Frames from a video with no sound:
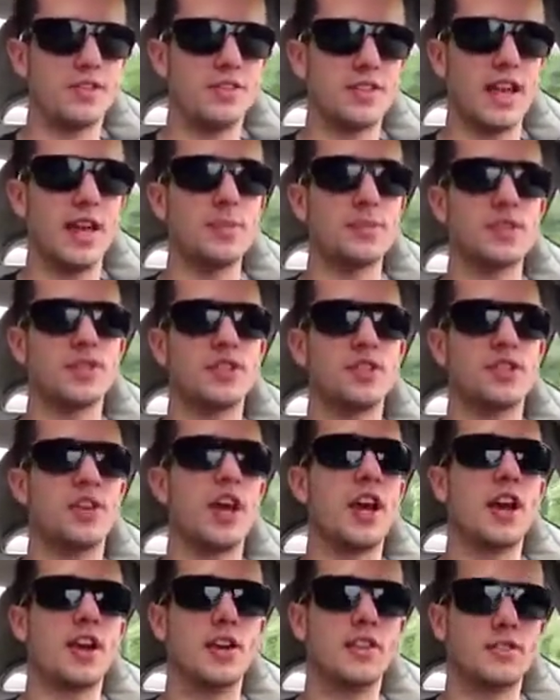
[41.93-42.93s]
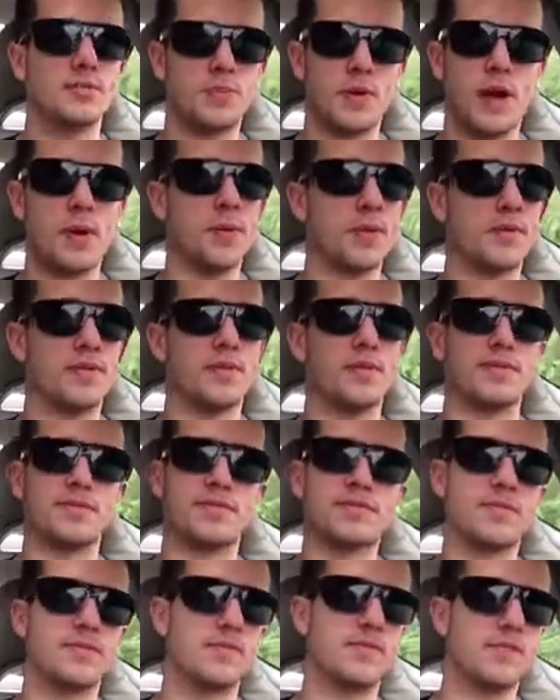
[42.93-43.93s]
tables and chairs, probably
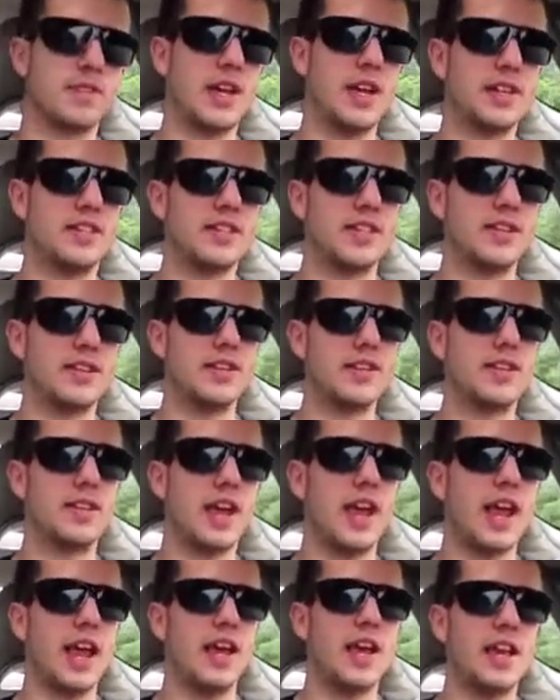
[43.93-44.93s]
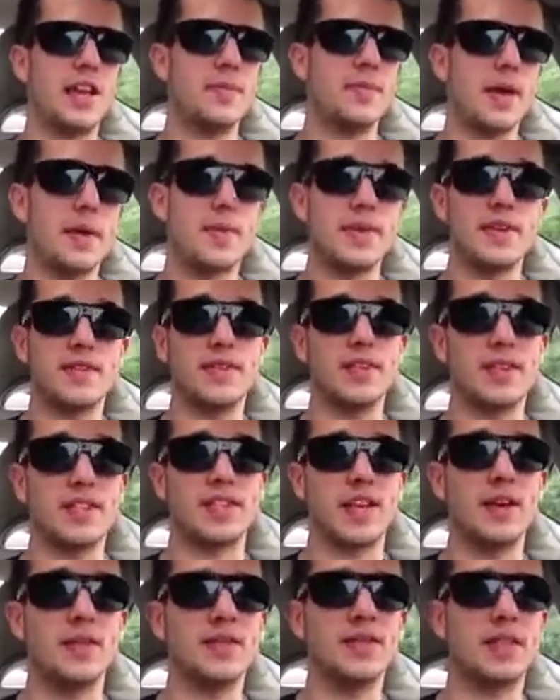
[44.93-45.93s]
from 1980, maybe even the
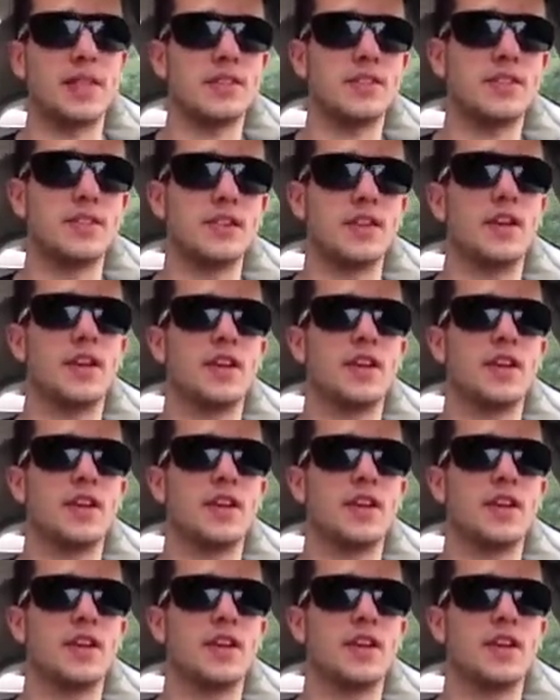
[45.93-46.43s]
70s.